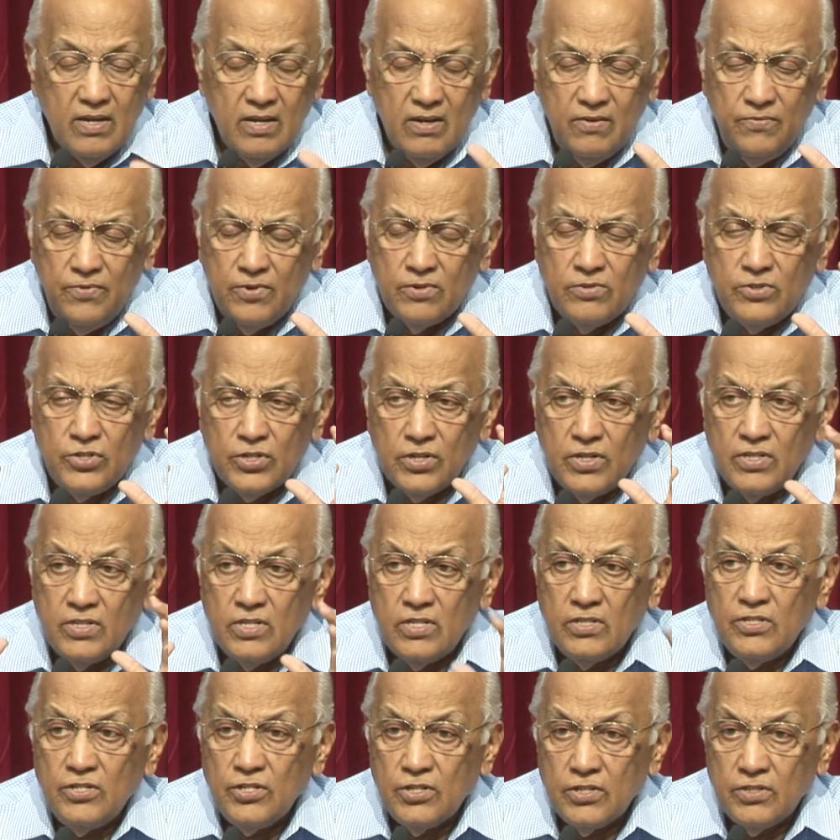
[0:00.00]
If you join
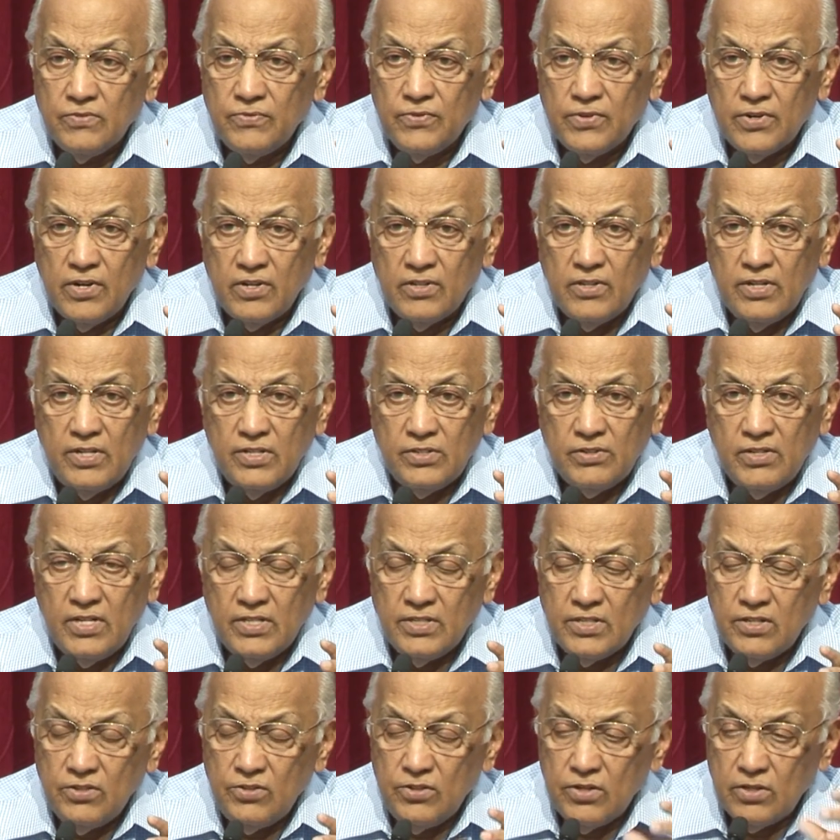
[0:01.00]
the church for all these reasons,